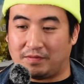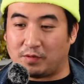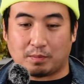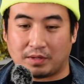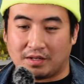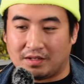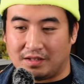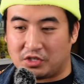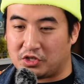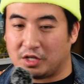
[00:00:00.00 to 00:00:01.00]

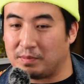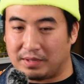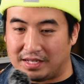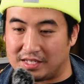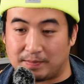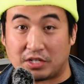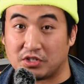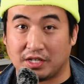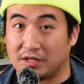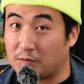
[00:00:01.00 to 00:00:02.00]
Football should be,
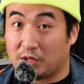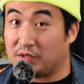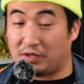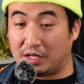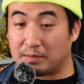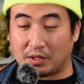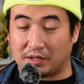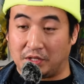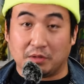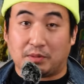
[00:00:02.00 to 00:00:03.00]
especially in the world of
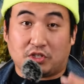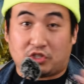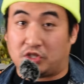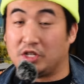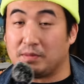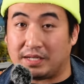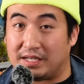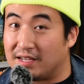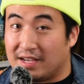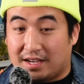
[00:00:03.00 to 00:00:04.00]
Guild Ball, should
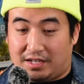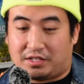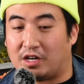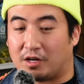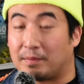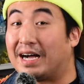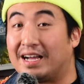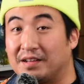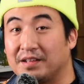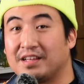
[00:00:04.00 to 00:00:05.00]
be a
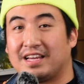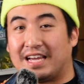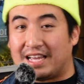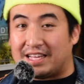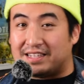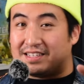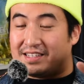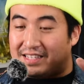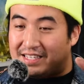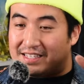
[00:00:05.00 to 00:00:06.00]
dogpile, and
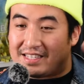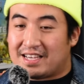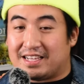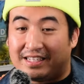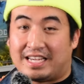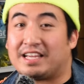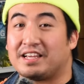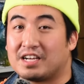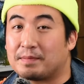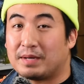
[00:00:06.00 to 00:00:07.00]
these
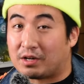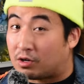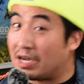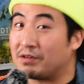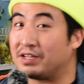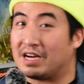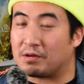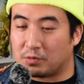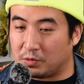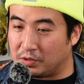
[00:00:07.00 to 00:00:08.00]
ganging up and crowding
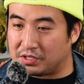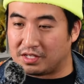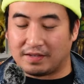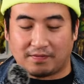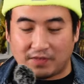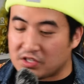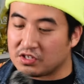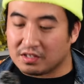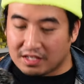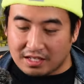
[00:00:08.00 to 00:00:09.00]
out rules
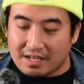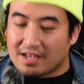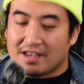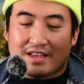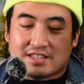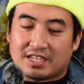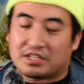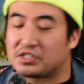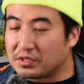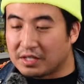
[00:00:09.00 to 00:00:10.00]
efficiently,
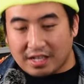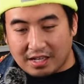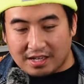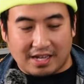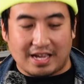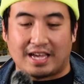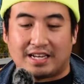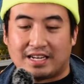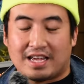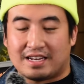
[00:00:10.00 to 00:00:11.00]
essentially,
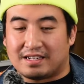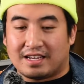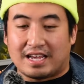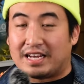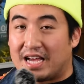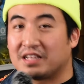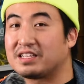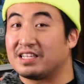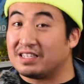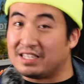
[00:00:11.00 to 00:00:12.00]
and
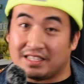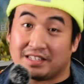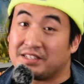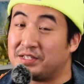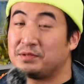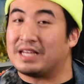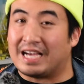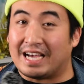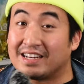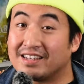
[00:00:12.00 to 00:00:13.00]
elegantly do
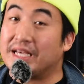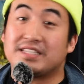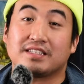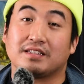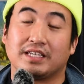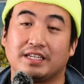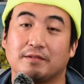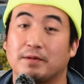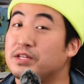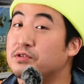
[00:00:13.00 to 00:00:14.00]
that. Basically,
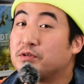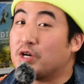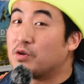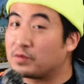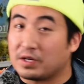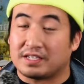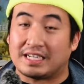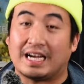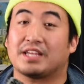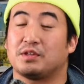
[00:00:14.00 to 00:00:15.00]
when you go for an
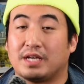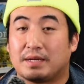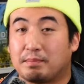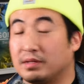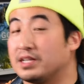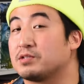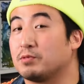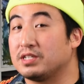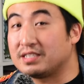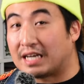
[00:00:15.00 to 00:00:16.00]
attack, you get
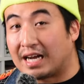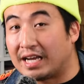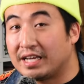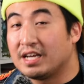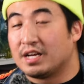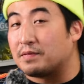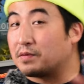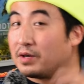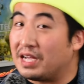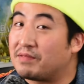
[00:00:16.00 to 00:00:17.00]
+1 die
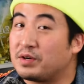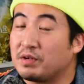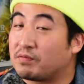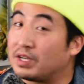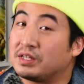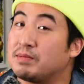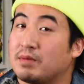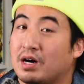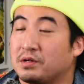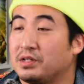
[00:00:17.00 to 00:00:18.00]
for every friendly
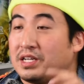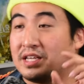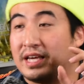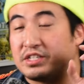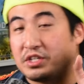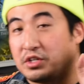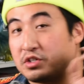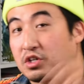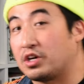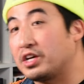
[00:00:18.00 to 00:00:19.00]
model engaging your
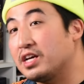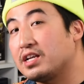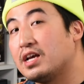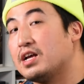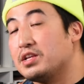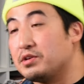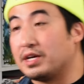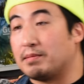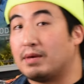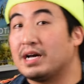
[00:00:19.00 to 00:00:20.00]
target. You
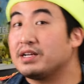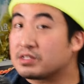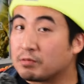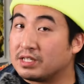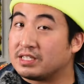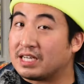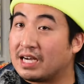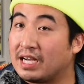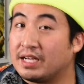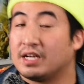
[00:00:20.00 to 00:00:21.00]
get -1
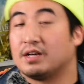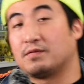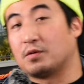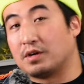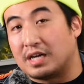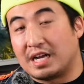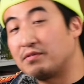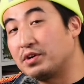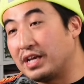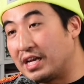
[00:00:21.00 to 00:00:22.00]
die for
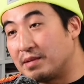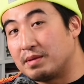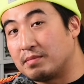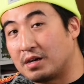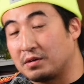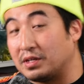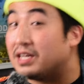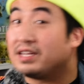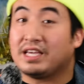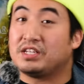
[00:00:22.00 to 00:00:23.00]
every enemy model
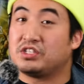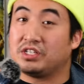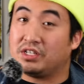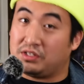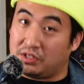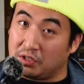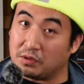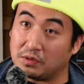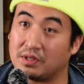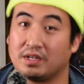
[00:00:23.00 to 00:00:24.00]
engaging
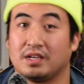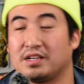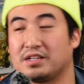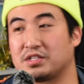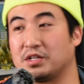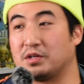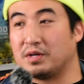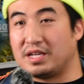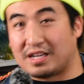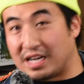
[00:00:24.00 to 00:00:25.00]
you.
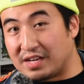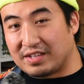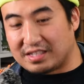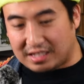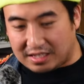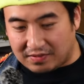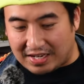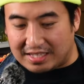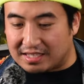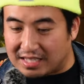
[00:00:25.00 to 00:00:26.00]
So it kind of
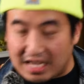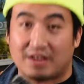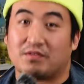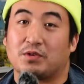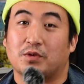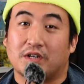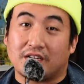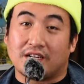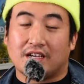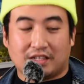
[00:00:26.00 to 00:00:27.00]
incentivizes
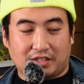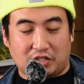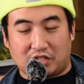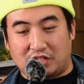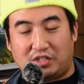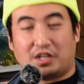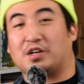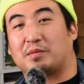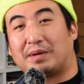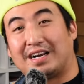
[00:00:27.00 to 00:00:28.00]
everyone to just
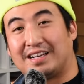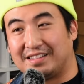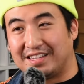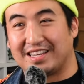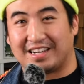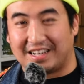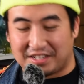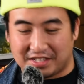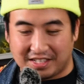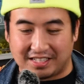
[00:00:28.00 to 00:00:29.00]
dogpile in. And I
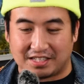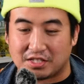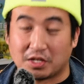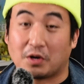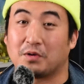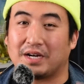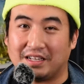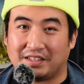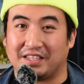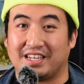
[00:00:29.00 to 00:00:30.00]
just think that's so
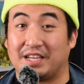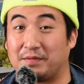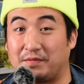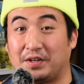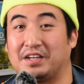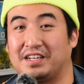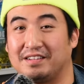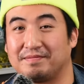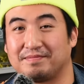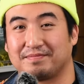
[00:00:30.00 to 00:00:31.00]
elegant and fun.